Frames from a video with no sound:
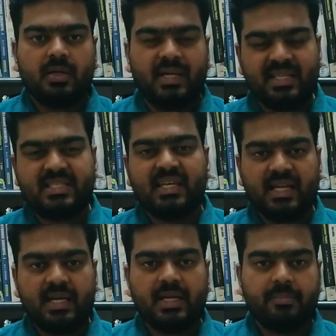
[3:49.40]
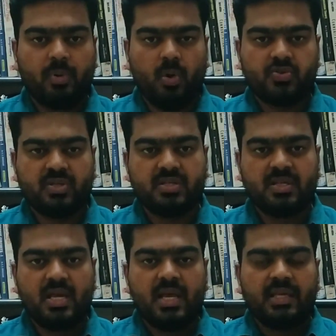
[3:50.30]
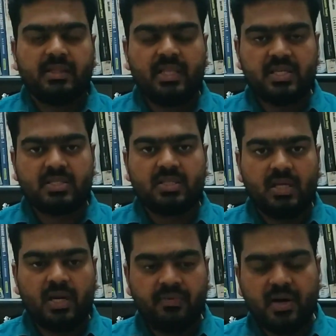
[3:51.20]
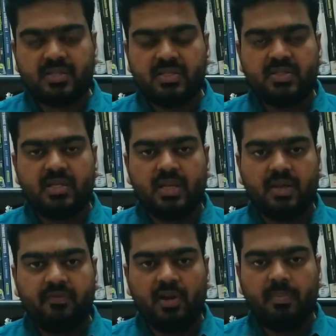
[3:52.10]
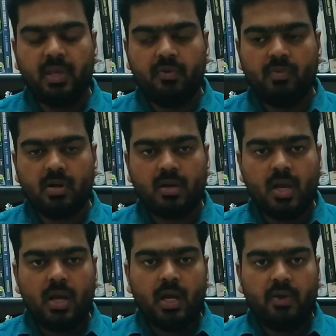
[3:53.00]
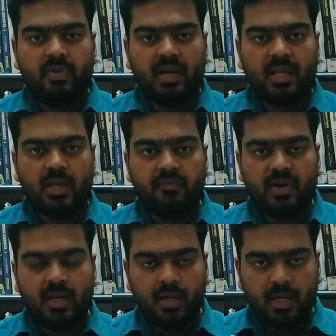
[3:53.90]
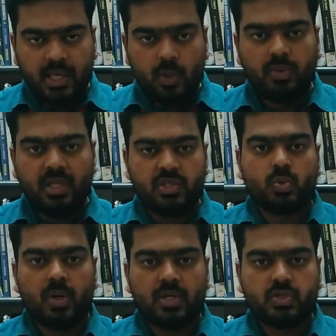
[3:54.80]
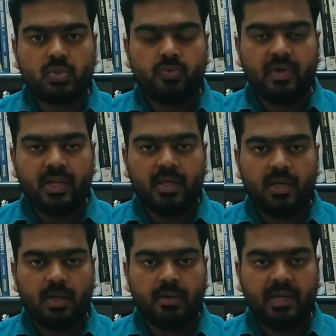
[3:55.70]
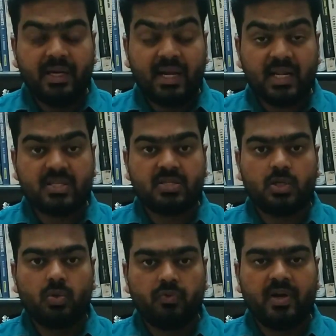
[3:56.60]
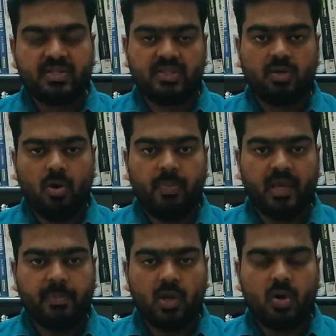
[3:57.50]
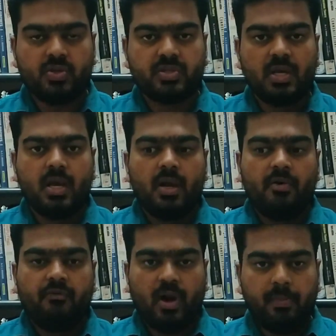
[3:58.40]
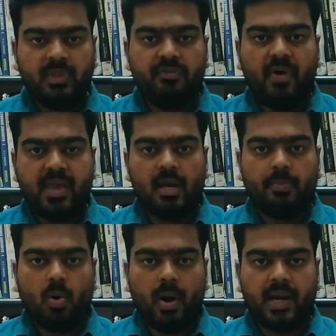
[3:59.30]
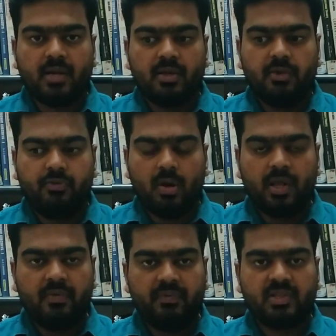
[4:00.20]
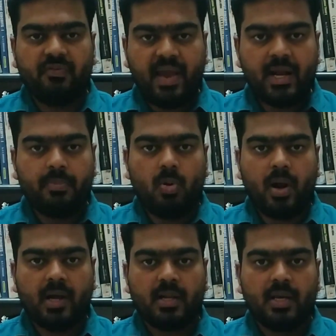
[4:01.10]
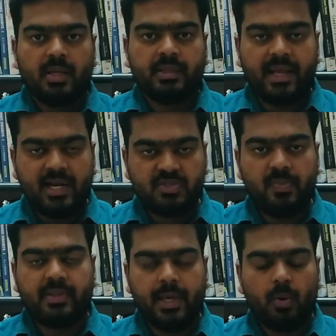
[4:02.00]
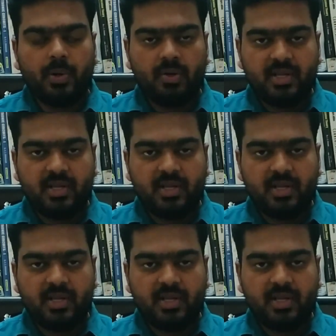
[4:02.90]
teaching learning process, this reverse engineering will be what will give the students to very interest towards the topic. Because from the final product, if you are given with the final product, they are going to